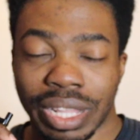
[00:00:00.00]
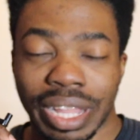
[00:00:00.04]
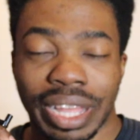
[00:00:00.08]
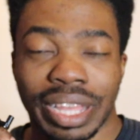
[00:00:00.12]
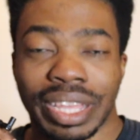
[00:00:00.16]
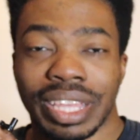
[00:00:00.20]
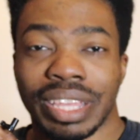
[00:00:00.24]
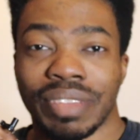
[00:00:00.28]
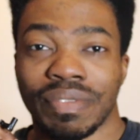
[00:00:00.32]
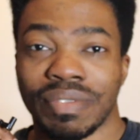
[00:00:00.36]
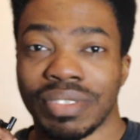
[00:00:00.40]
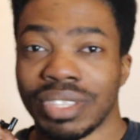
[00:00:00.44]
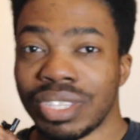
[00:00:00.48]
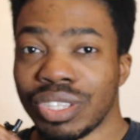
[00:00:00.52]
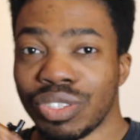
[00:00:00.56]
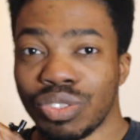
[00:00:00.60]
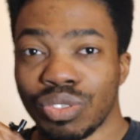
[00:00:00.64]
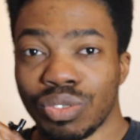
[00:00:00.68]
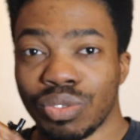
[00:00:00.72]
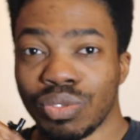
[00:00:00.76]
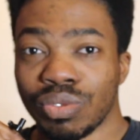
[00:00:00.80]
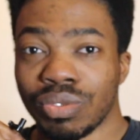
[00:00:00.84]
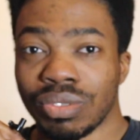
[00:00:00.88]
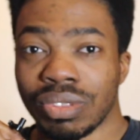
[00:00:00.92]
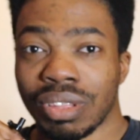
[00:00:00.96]
Like even
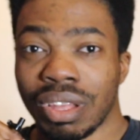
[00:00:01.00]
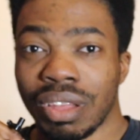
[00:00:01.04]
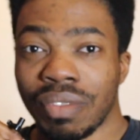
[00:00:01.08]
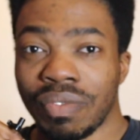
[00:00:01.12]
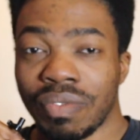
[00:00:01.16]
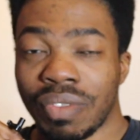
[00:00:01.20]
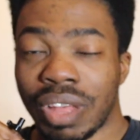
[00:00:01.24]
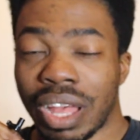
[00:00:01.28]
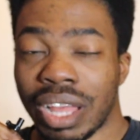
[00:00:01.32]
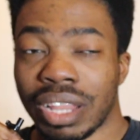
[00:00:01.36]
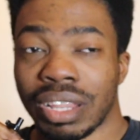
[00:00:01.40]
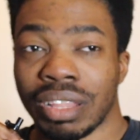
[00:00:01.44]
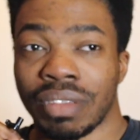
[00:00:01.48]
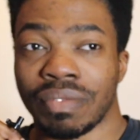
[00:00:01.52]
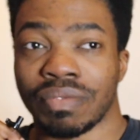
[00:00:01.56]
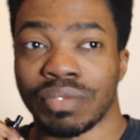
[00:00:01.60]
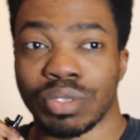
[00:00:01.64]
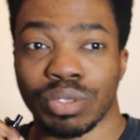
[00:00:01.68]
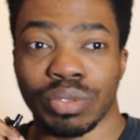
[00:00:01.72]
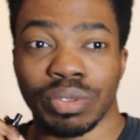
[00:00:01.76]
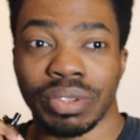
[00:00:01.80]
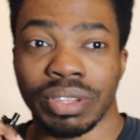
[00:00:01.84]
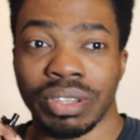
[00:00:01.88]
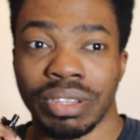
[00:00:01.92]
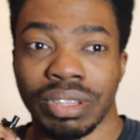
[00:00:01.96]
digital stuff I love
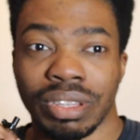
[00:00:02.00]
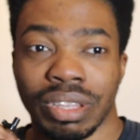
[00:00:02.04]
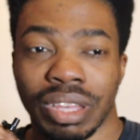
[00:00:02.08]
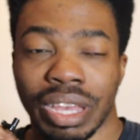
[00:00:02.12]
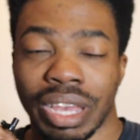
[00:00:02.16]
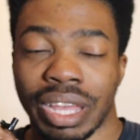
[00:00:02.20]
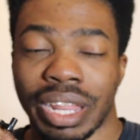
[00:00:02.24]
doing,